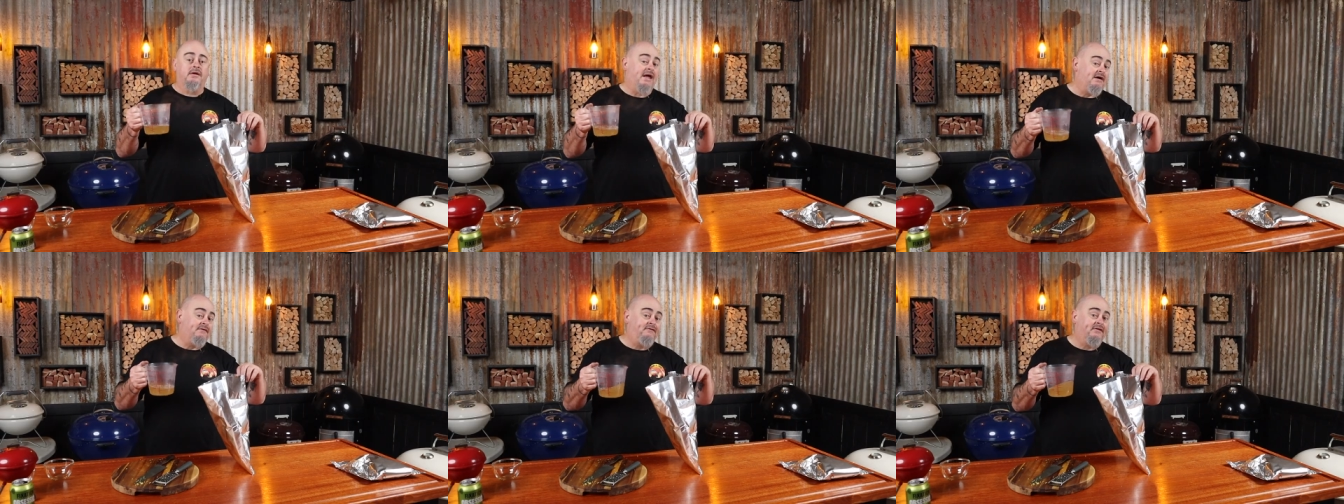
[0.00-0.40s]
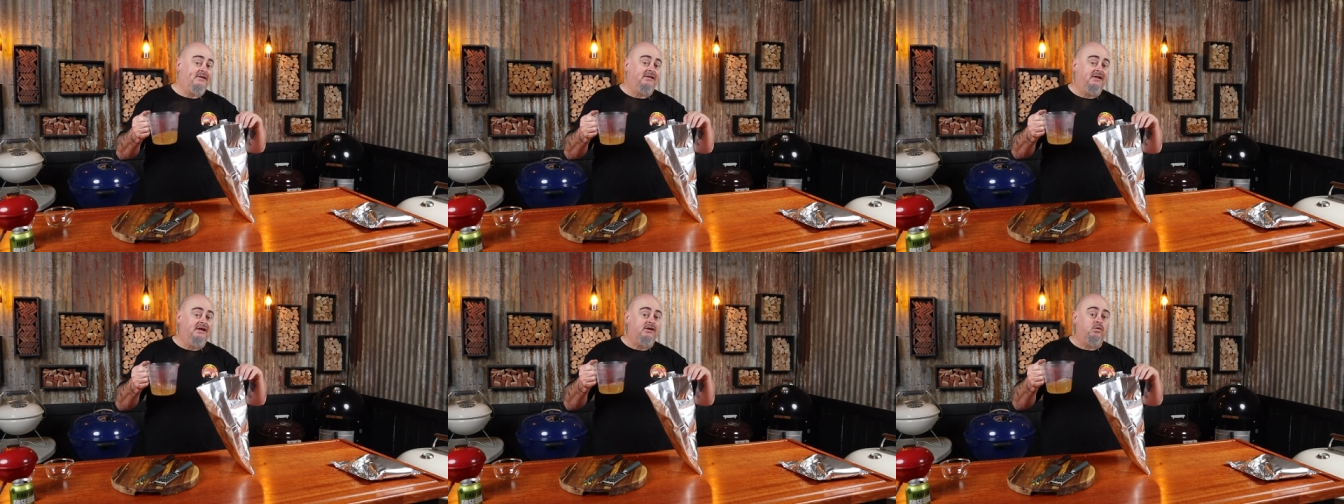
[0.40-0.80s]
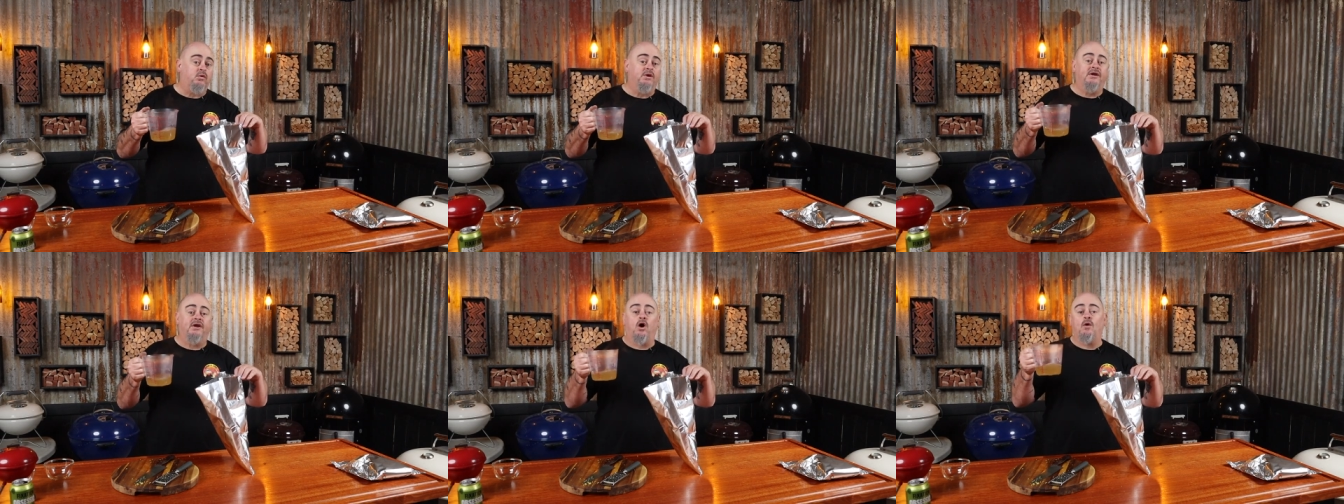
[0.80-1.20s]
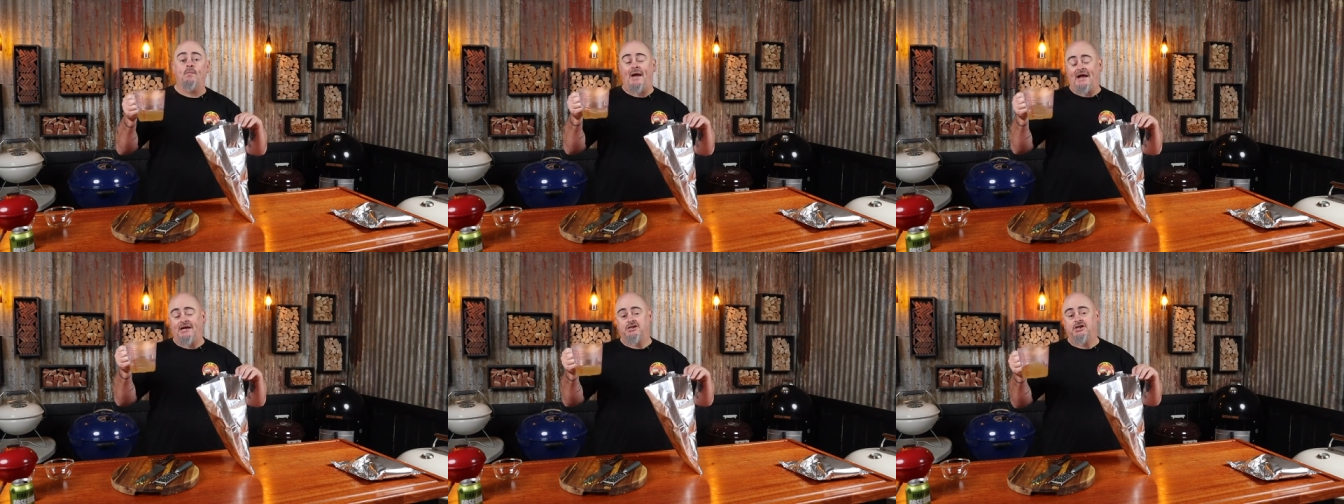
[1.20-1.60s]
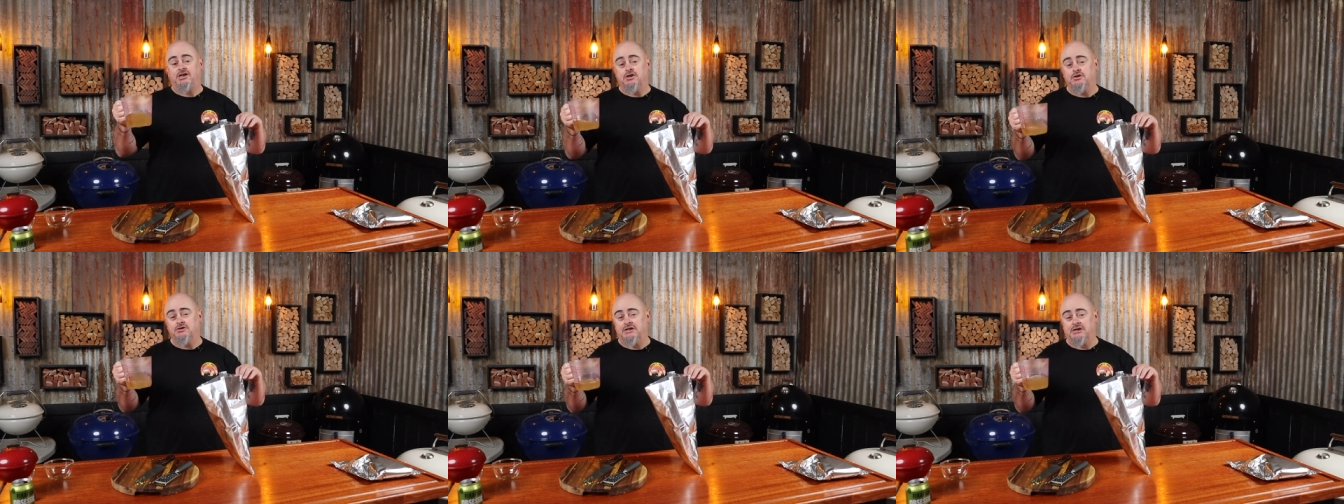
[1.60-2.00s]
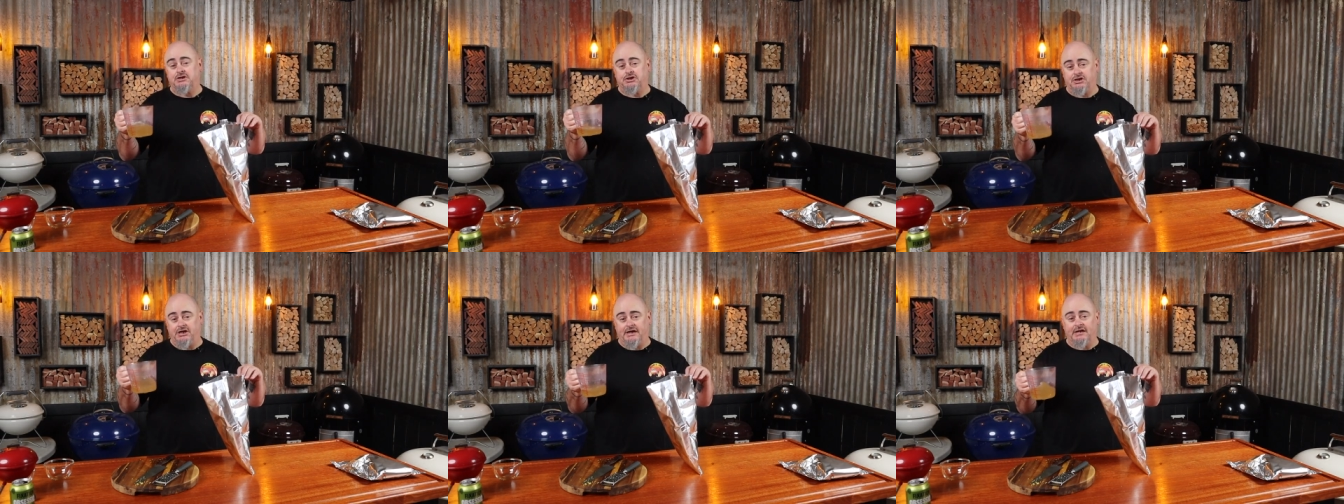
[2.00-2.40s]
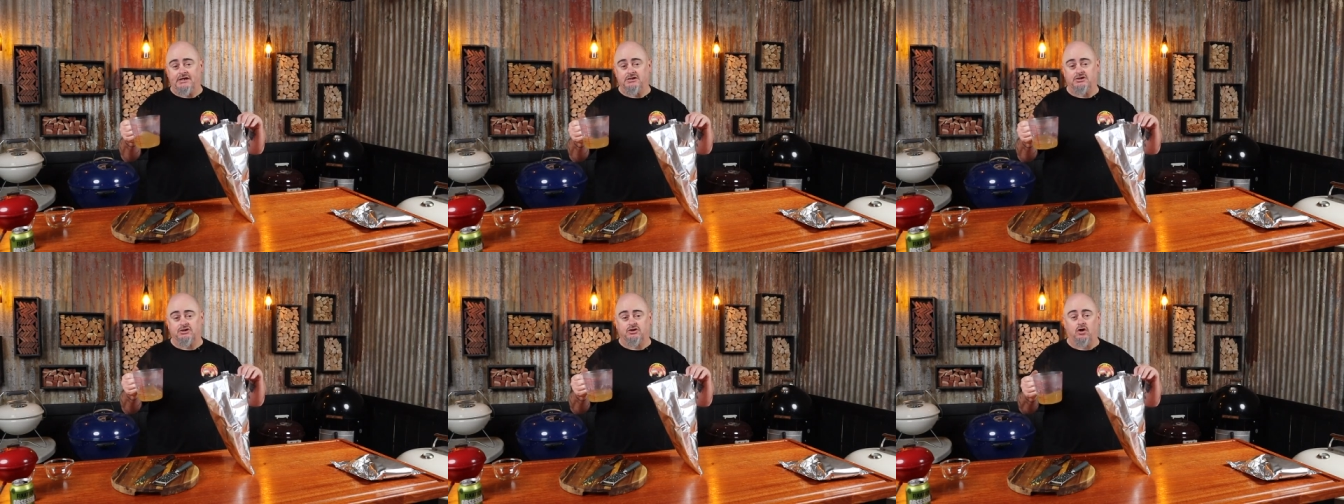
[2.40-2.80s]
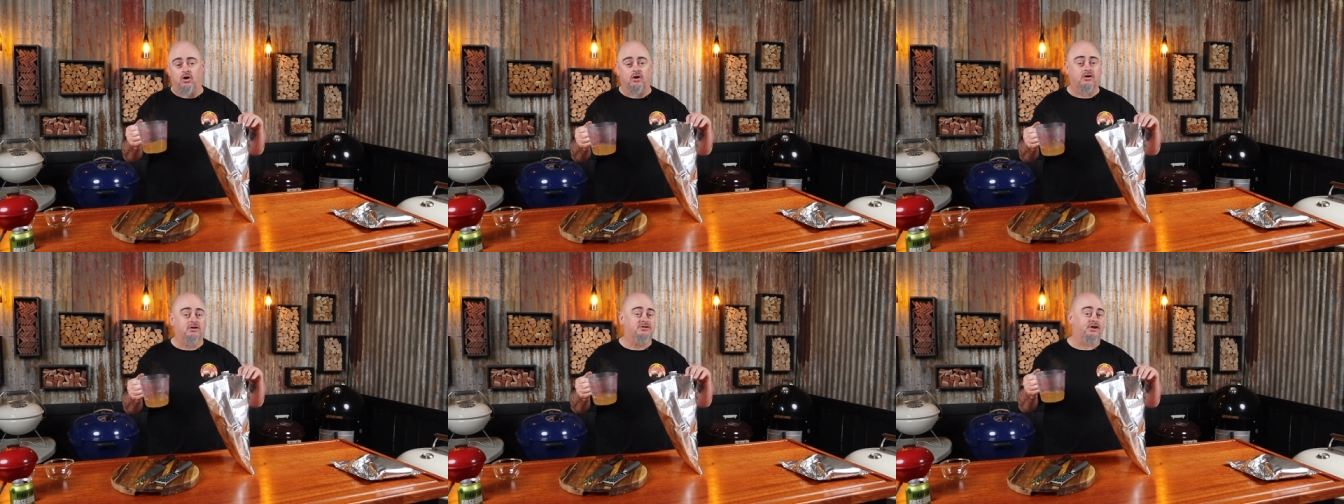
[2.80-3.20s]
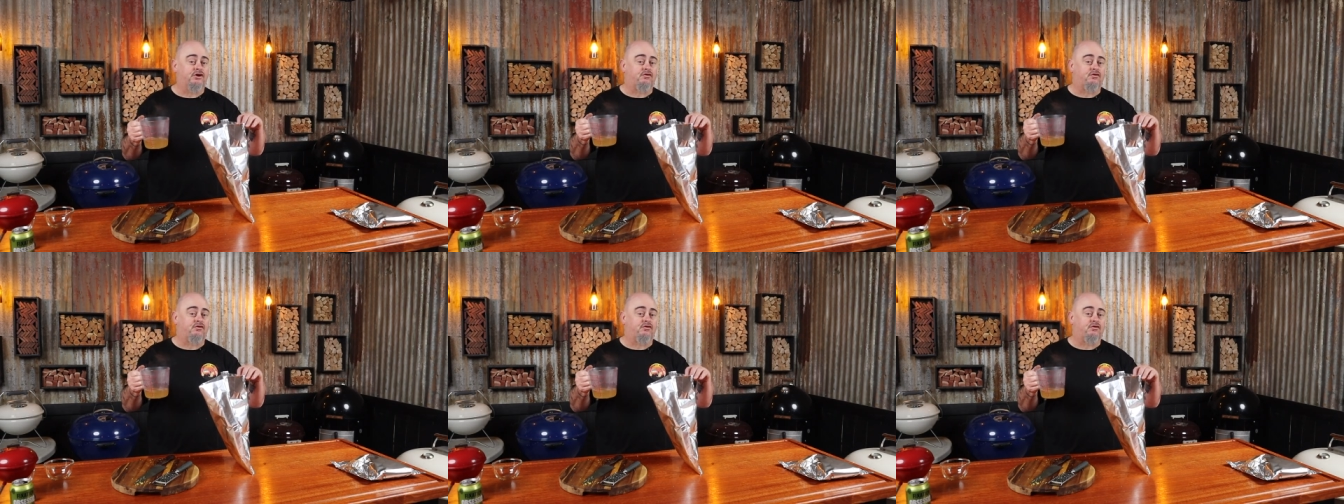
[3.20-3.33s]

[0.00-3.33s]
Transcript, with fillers: Now for the liquid, I'm actually using chicken stock because it